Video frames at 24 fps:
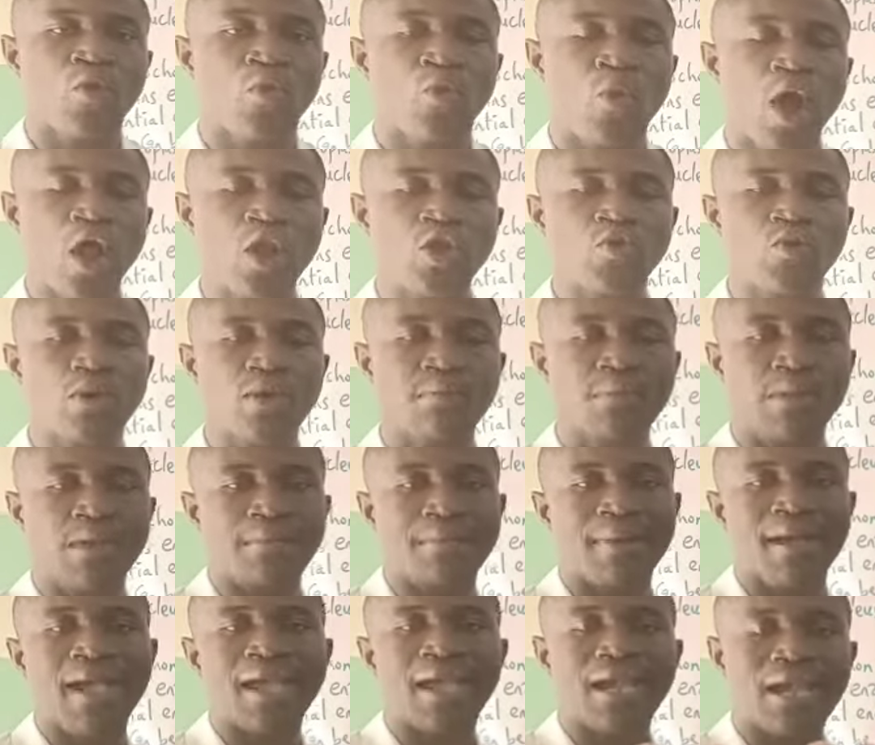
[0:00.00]
What do we
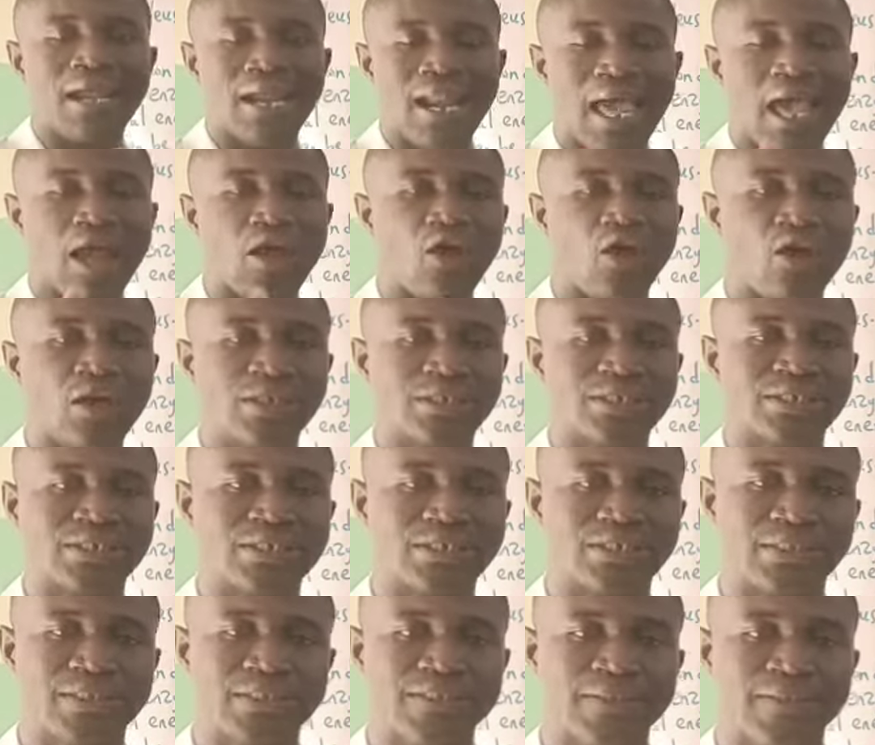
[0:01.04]
mean by
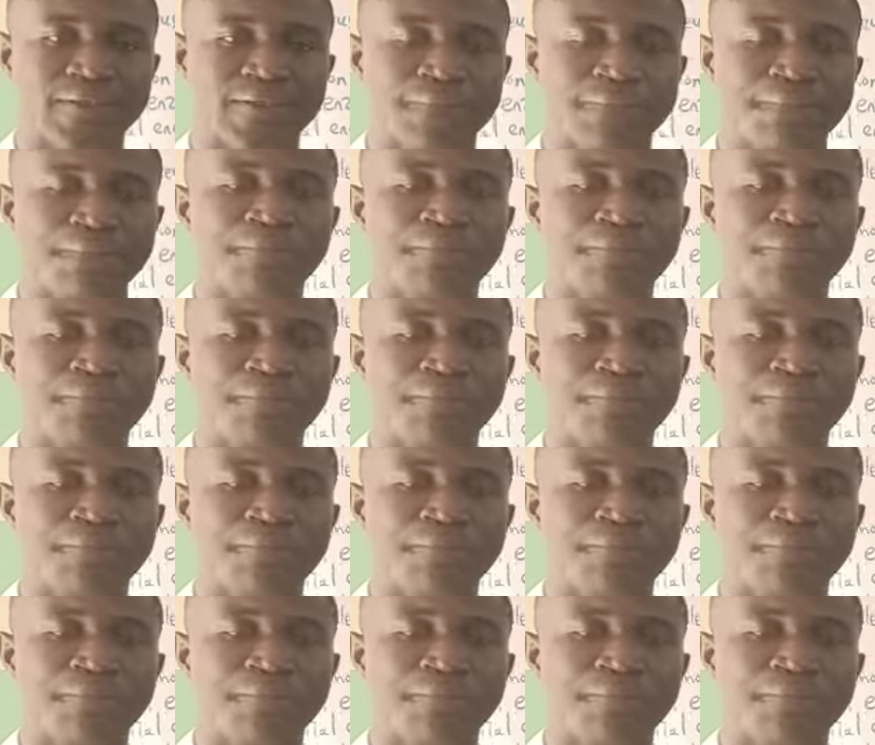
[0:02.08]
glycolysis?